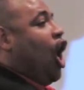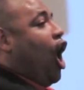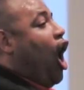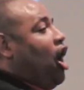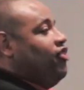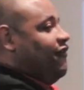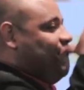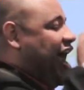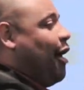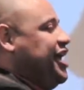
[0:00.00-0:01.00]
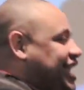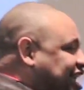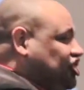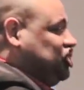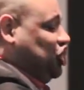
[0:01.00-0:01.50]
are the very
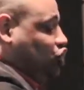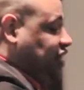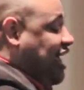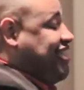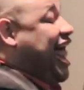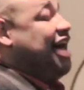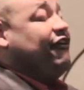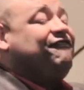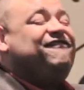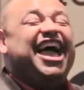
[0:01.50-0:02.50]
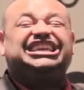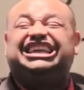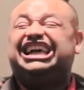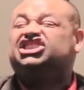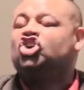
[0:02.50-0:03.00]
issues that have affected
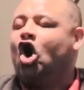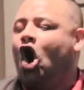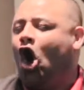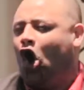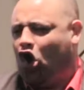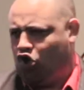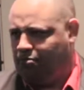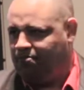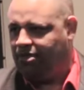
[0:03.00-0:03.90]
us all.